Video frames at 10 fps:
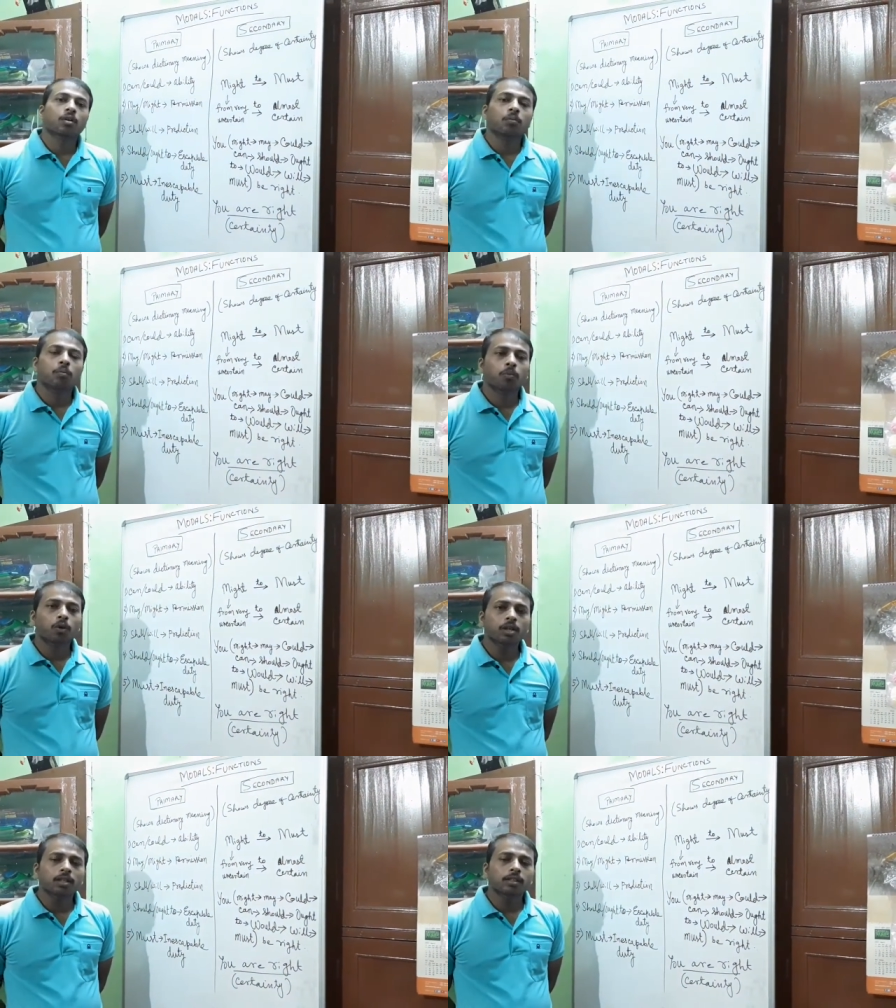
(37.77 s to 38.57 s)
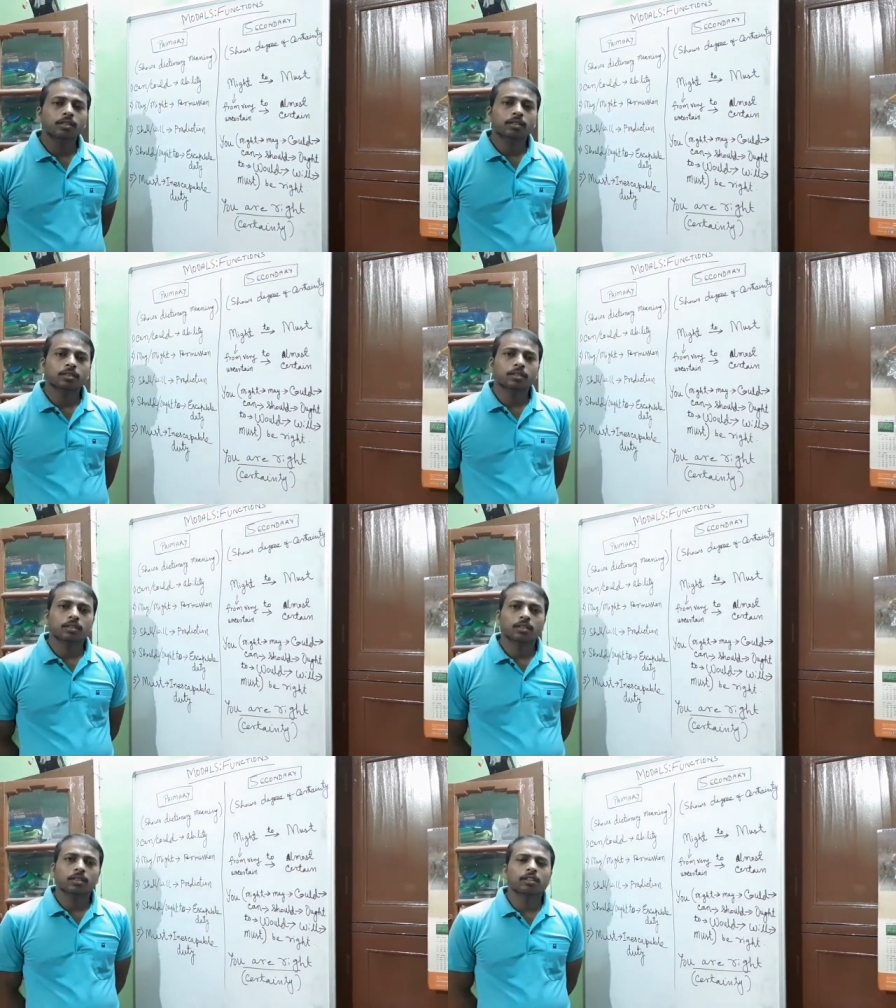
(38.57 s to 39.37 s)
Modals
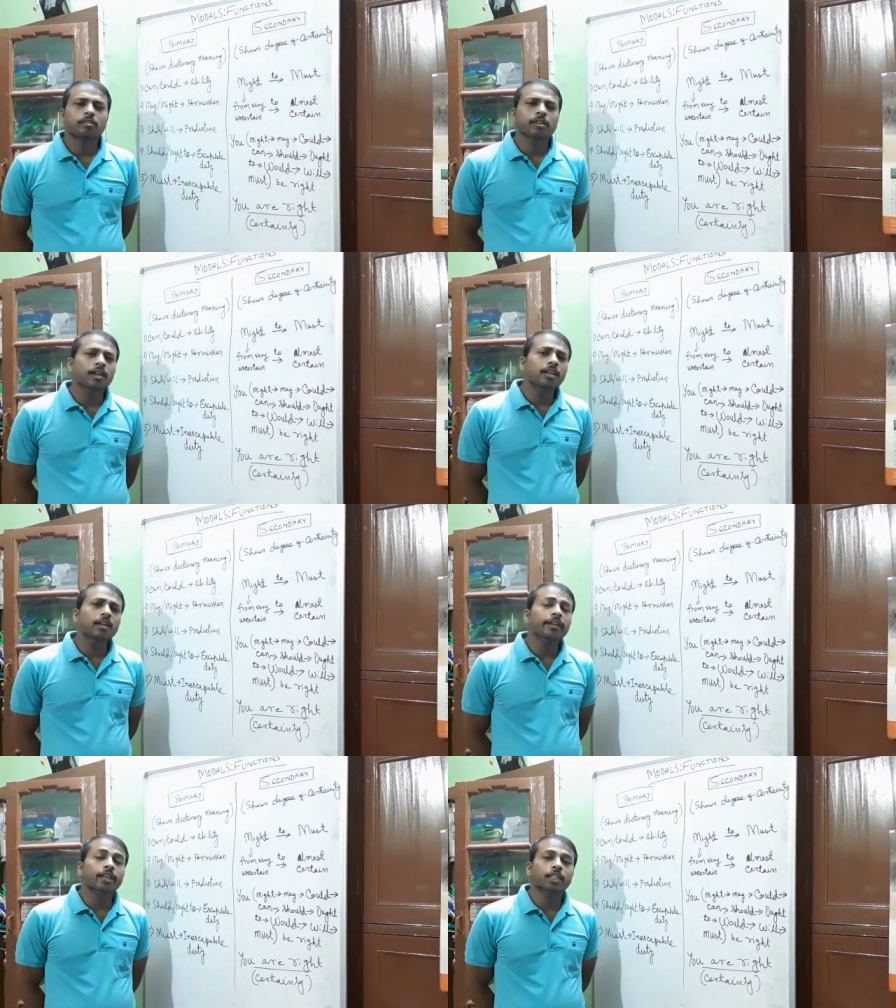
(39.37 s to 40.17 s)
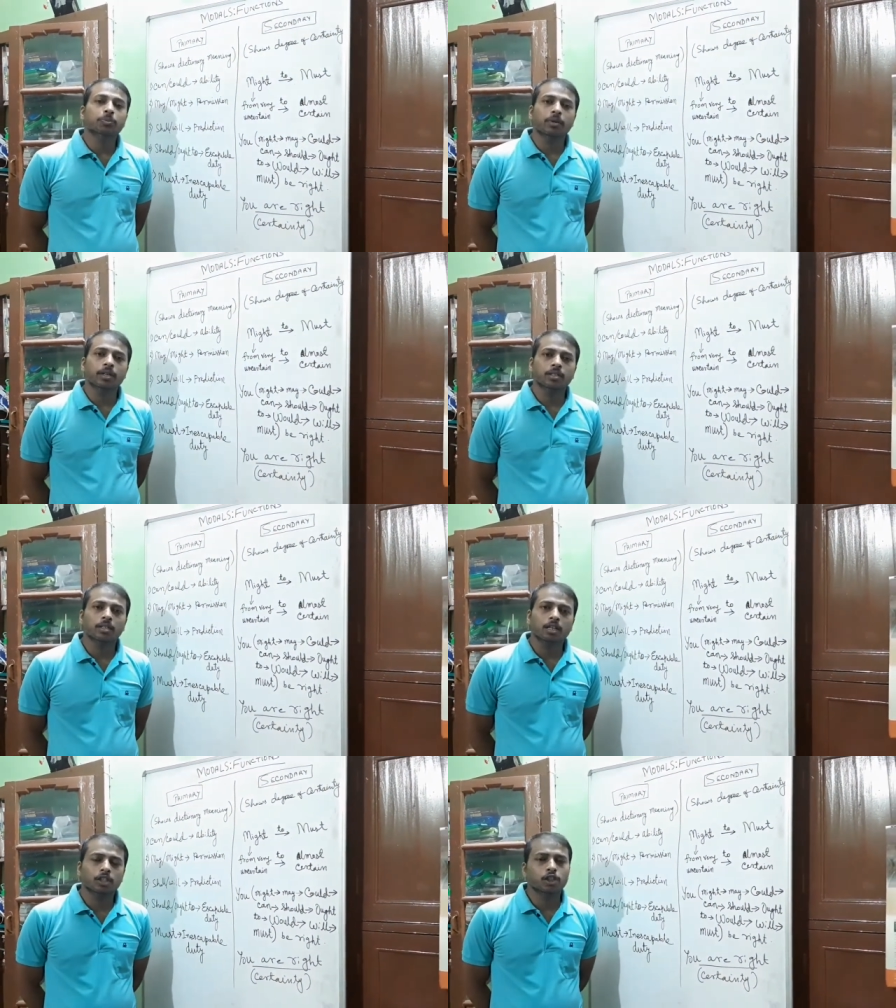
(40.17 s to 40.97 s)
rarely express
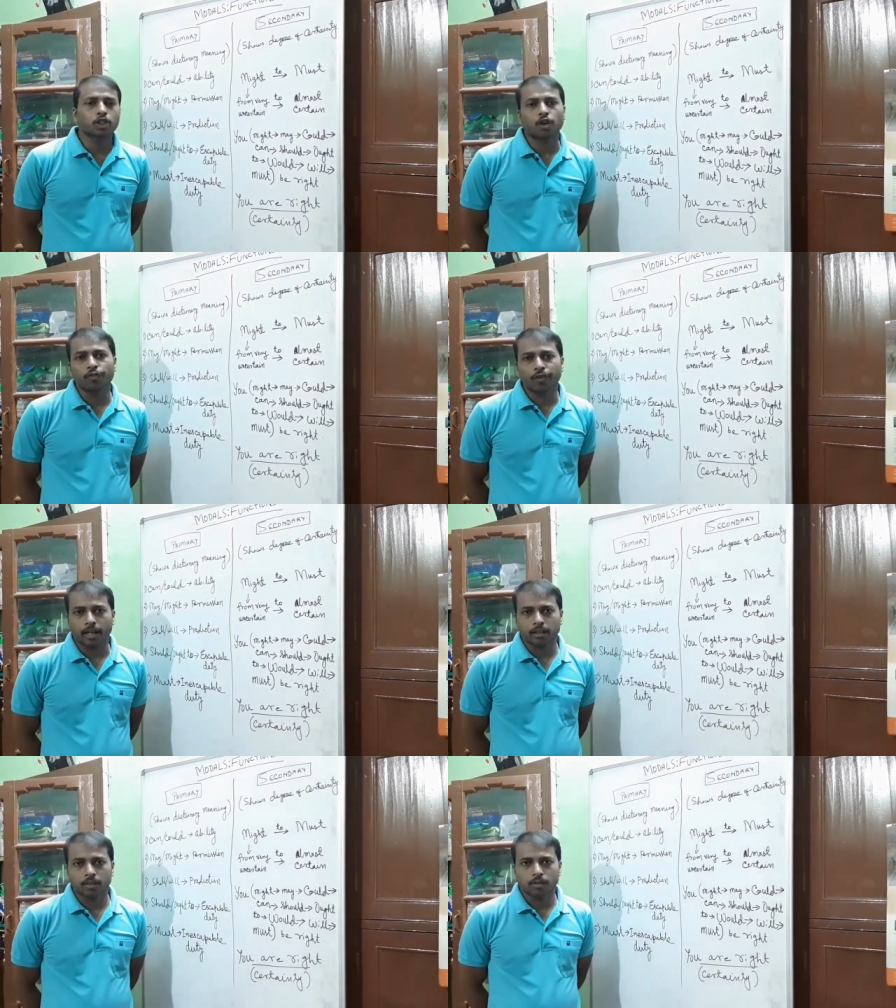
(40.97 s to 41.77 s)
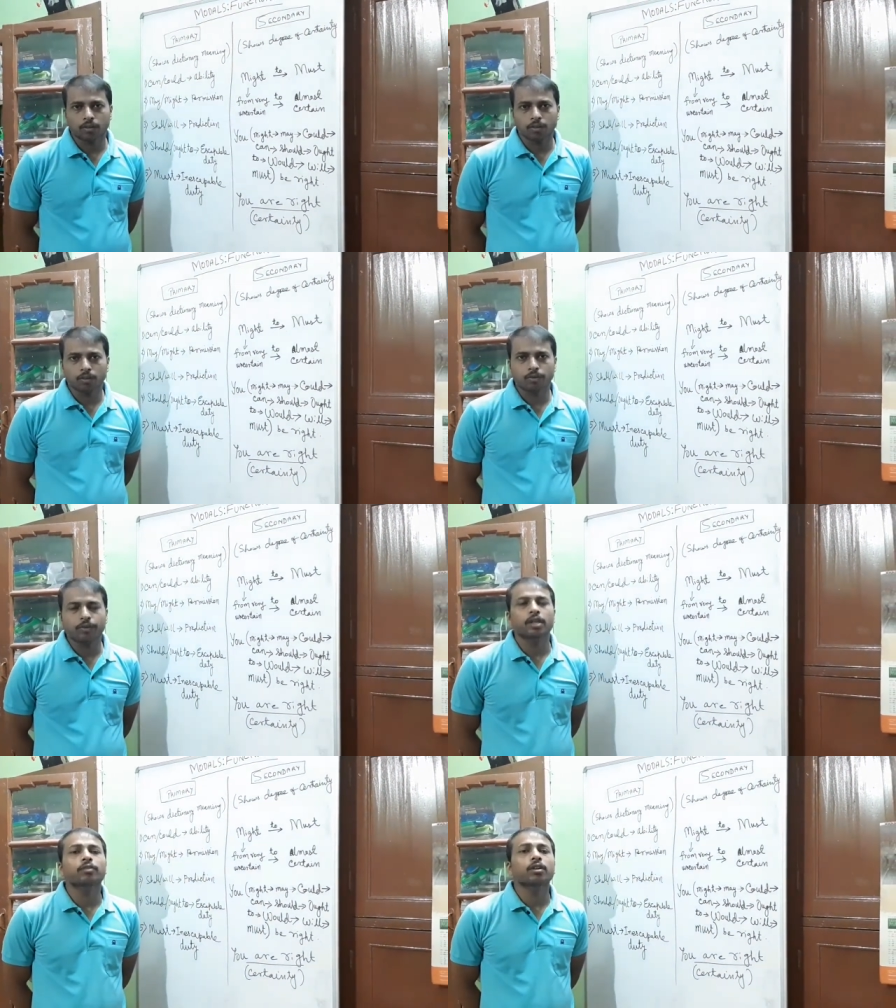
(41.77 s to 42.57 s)
a sure fact.
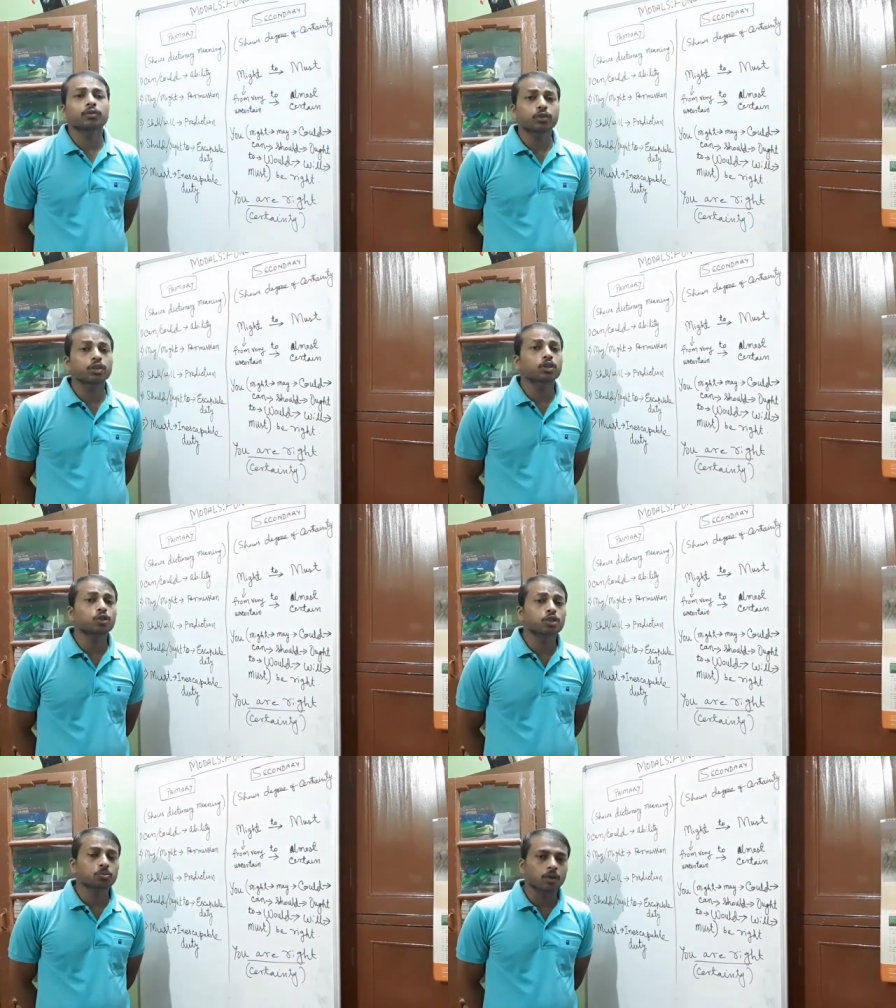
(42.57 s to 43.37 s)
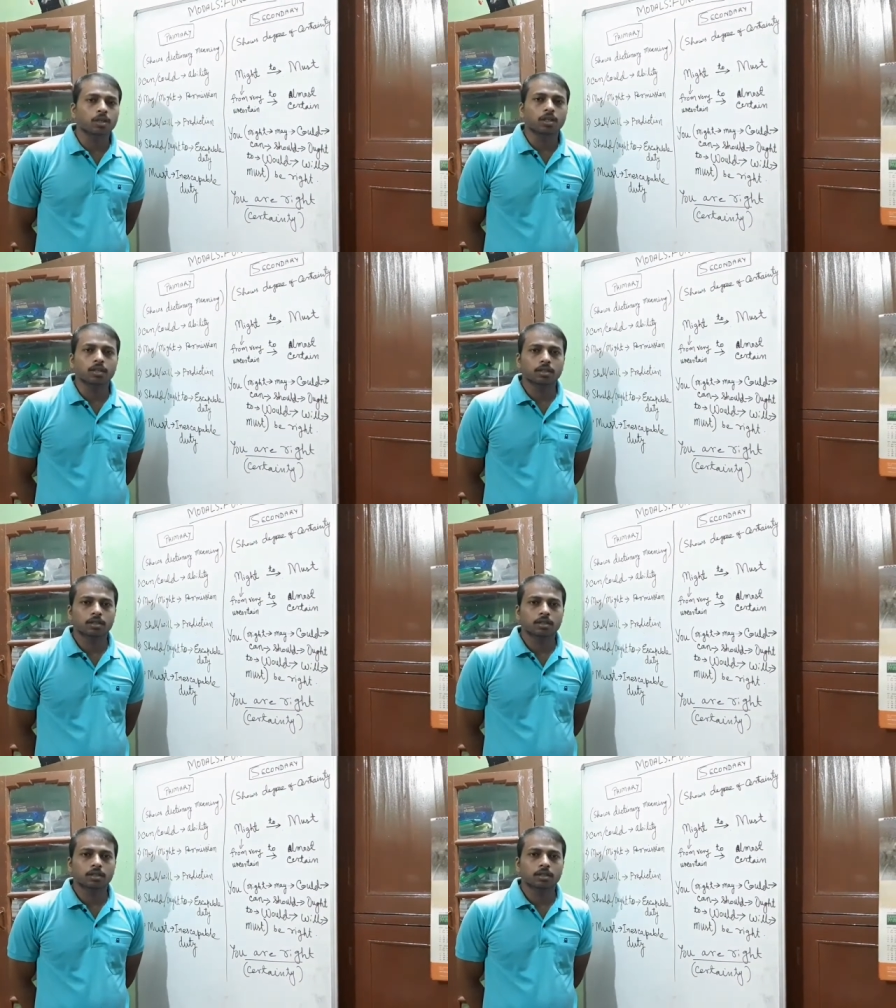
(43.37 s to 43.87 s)
Whenever we use modals,